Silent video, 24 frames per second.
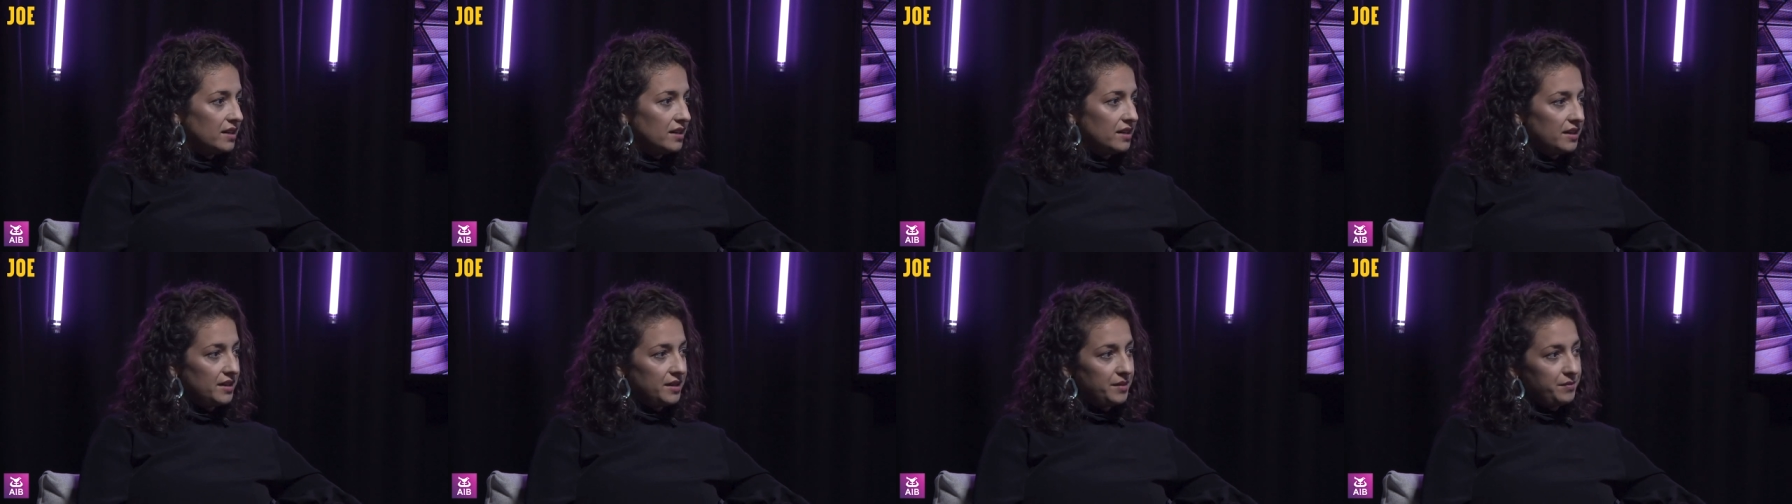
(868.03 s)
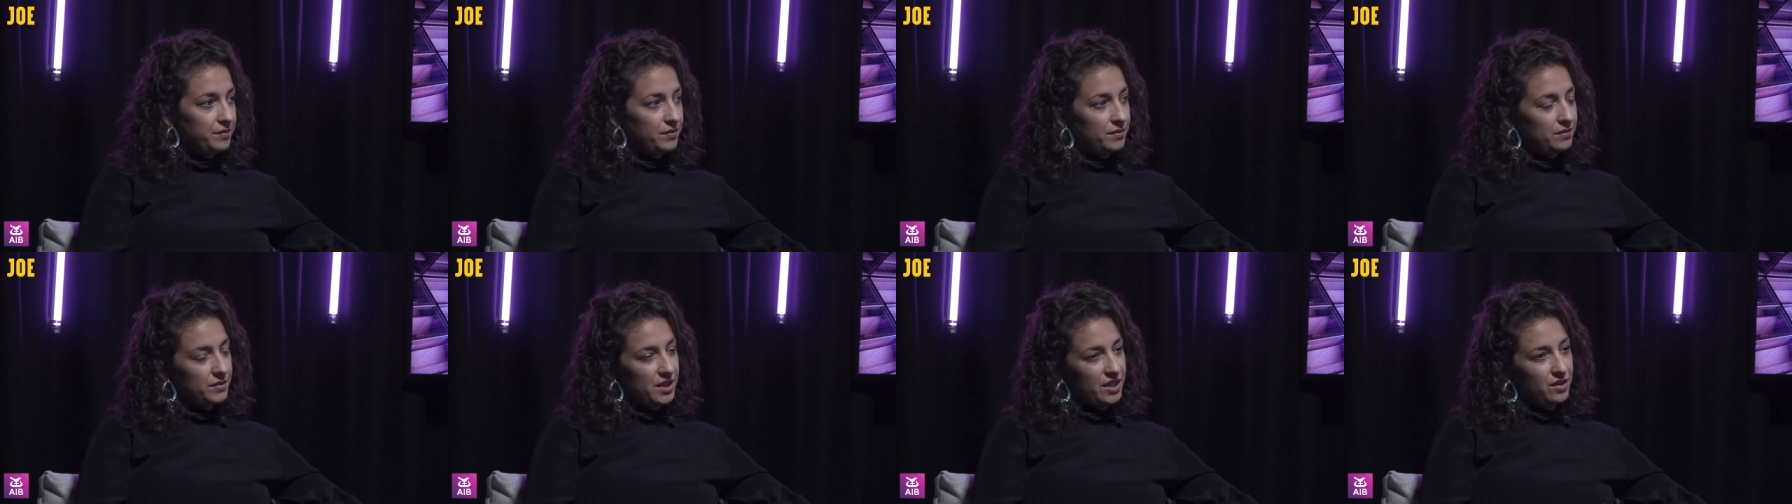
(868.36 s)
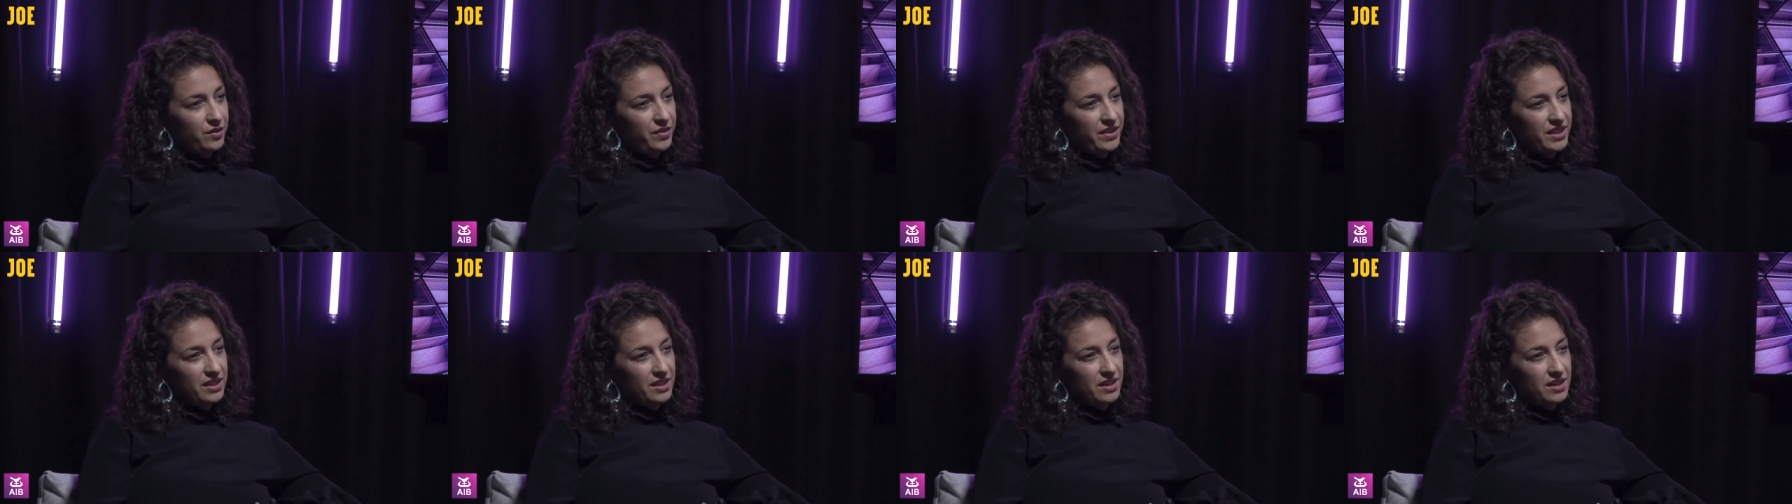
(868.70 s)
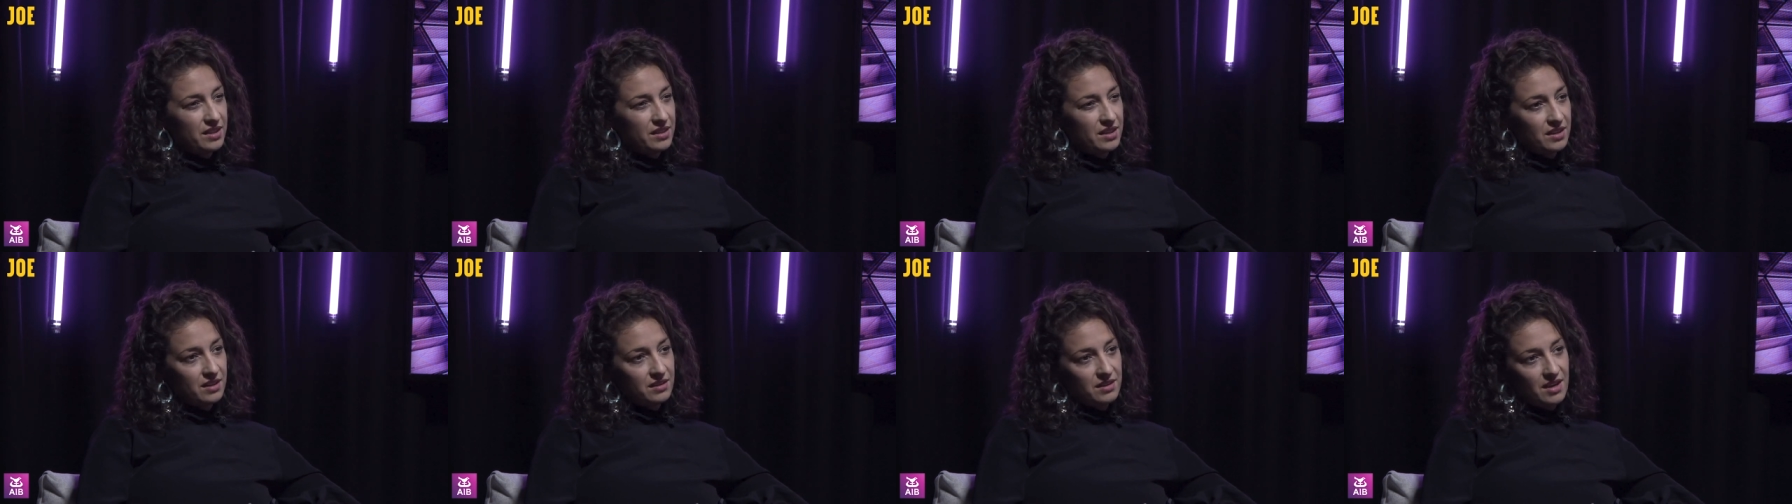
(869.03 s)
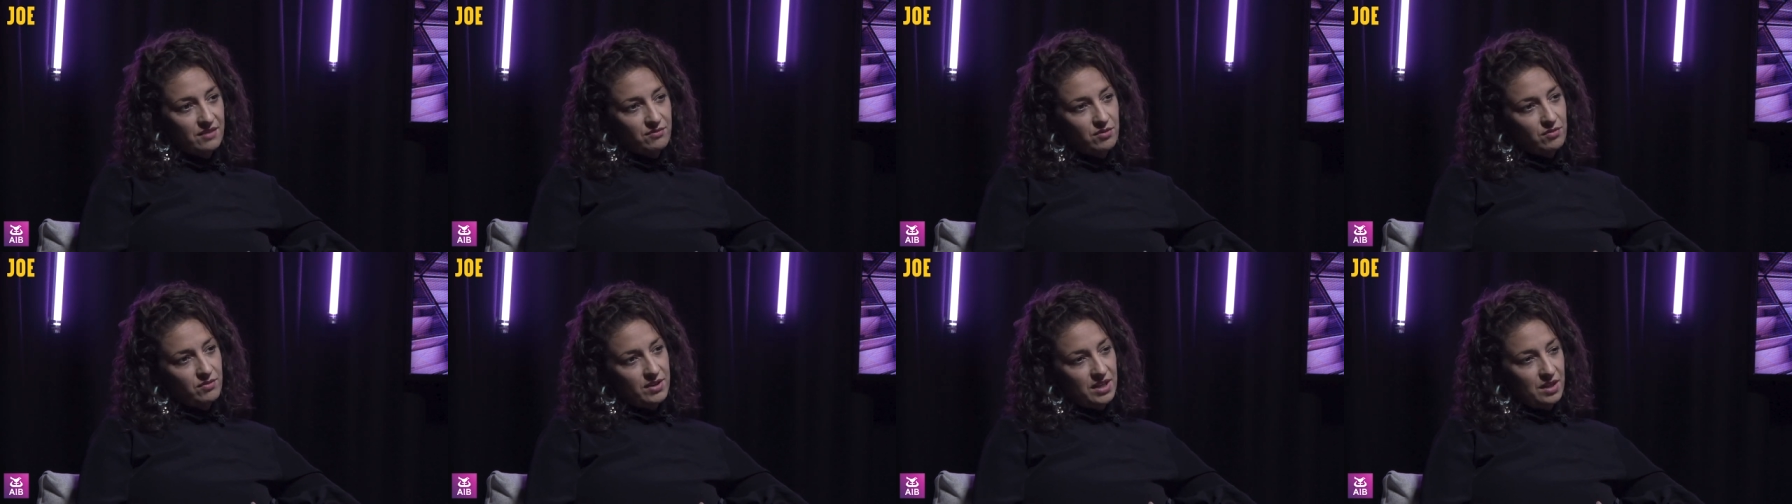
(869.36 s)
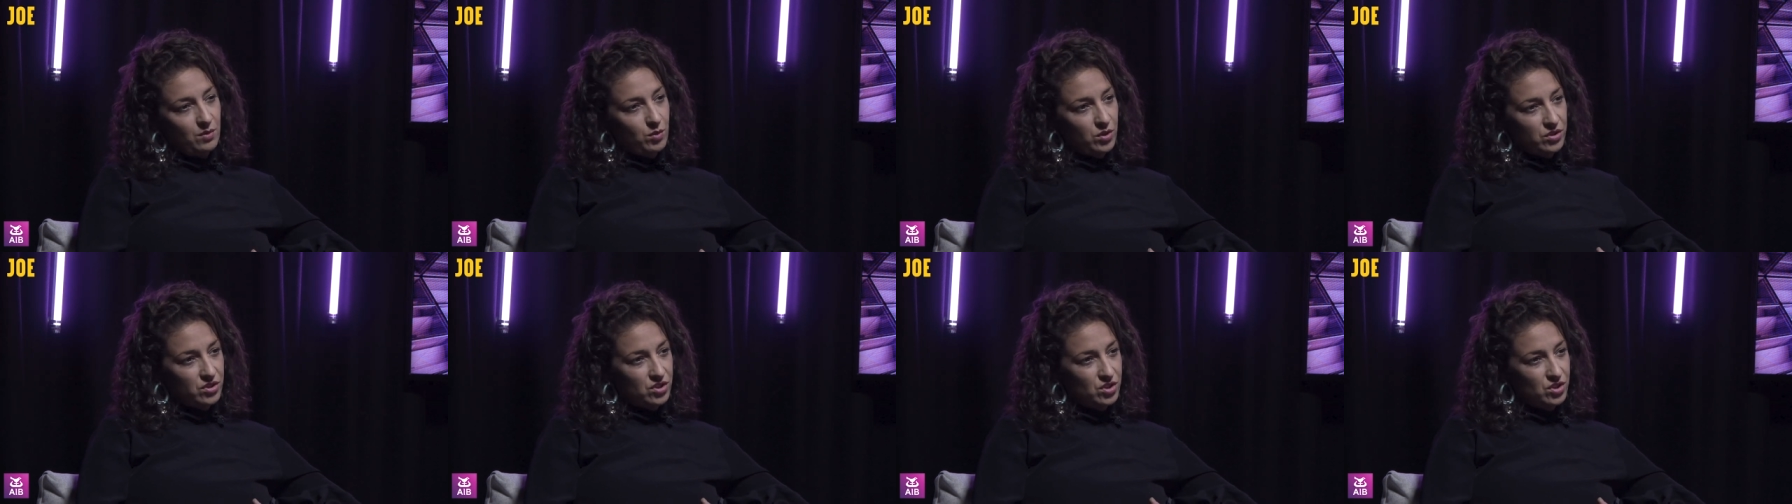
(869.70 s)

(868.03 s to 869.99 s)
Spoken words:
I don't think anything ever really was